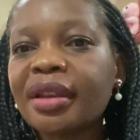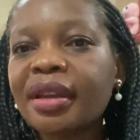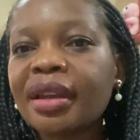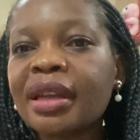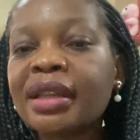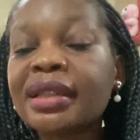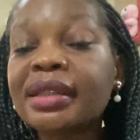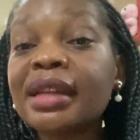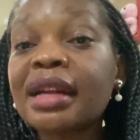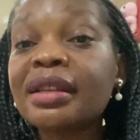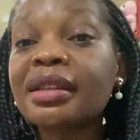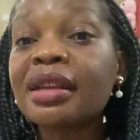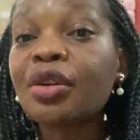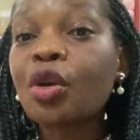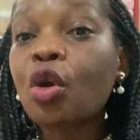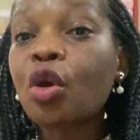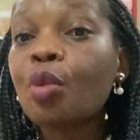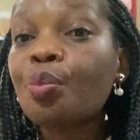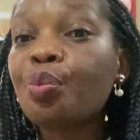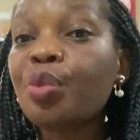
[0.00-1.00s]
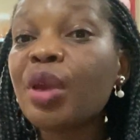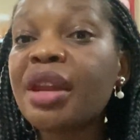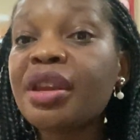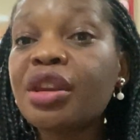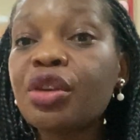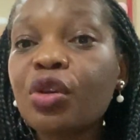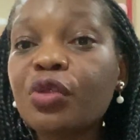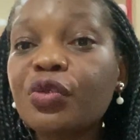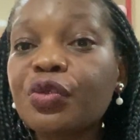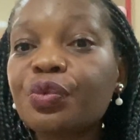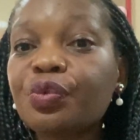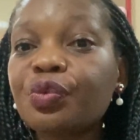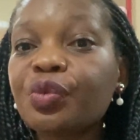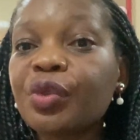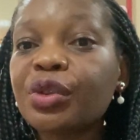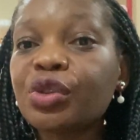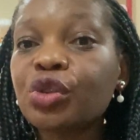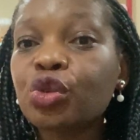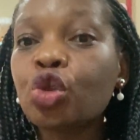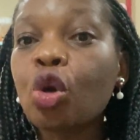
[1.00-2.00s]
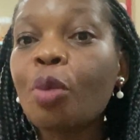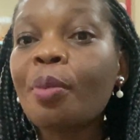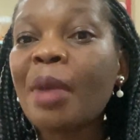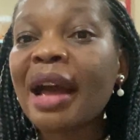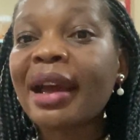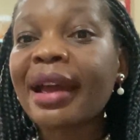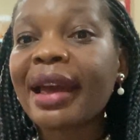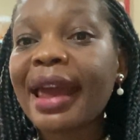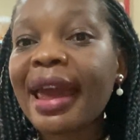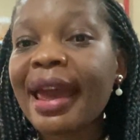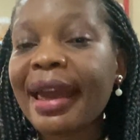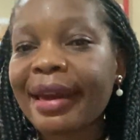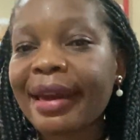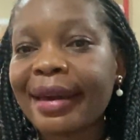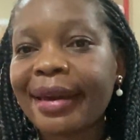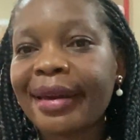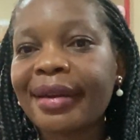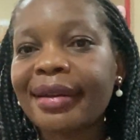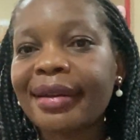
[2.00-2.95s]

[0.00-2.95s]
he started complaining of stomach ache.